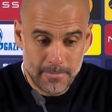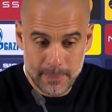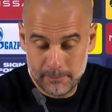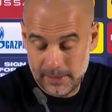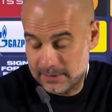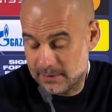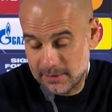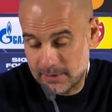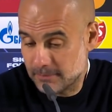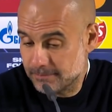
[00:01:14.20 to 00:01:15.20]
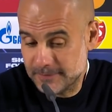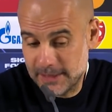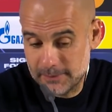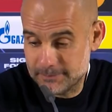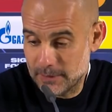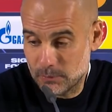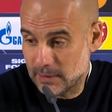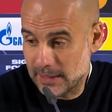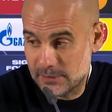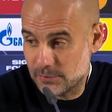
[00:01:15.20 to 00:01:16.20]
But I would
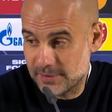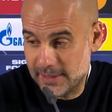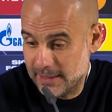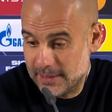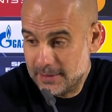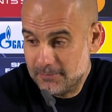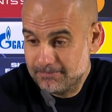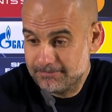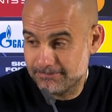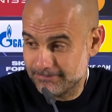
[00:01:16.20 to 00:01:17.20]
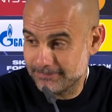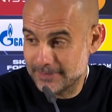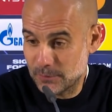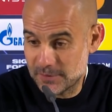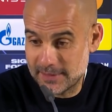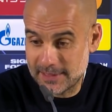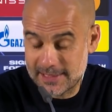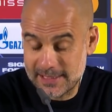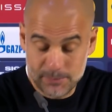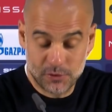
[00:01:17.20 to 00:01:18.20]
like to say it was an
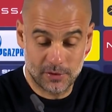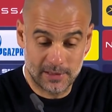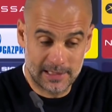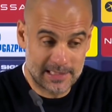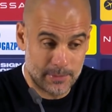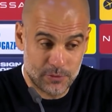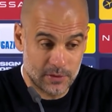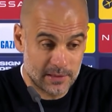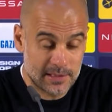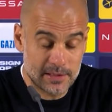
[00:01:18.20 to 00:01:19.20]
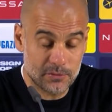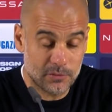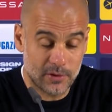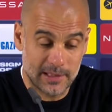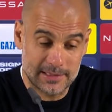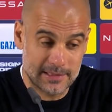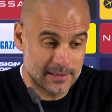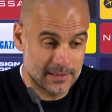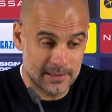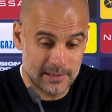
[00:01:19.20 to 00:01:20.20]
exceptional season for us.
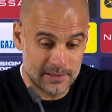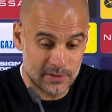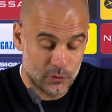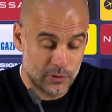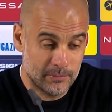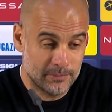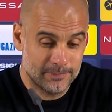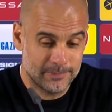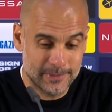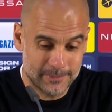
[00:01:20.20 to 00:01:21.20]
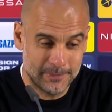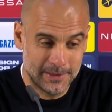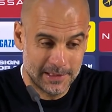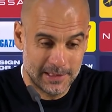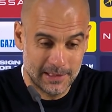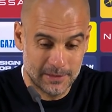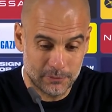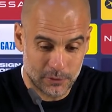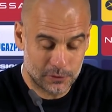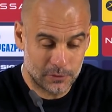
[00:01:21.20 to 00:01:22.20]
It's a dream being here.
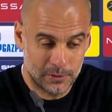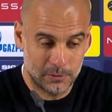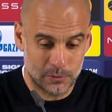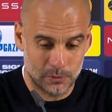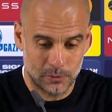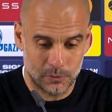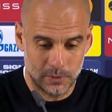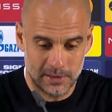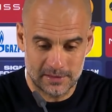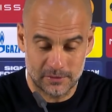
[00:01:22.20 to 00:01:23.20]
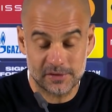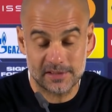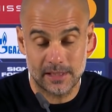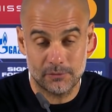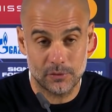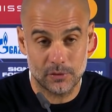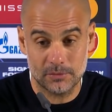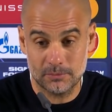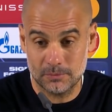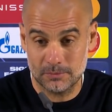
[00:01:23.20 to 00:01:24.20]
Unfortunately, we could not win. It's the first time for
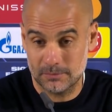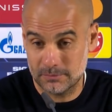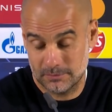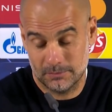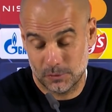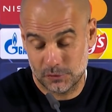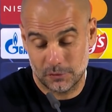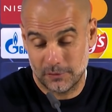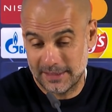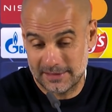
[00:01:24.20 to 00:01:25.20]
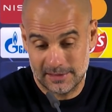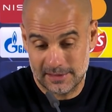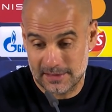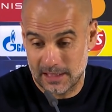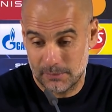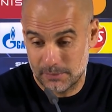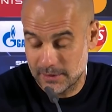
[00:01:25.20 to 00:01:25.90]
most of us in this club.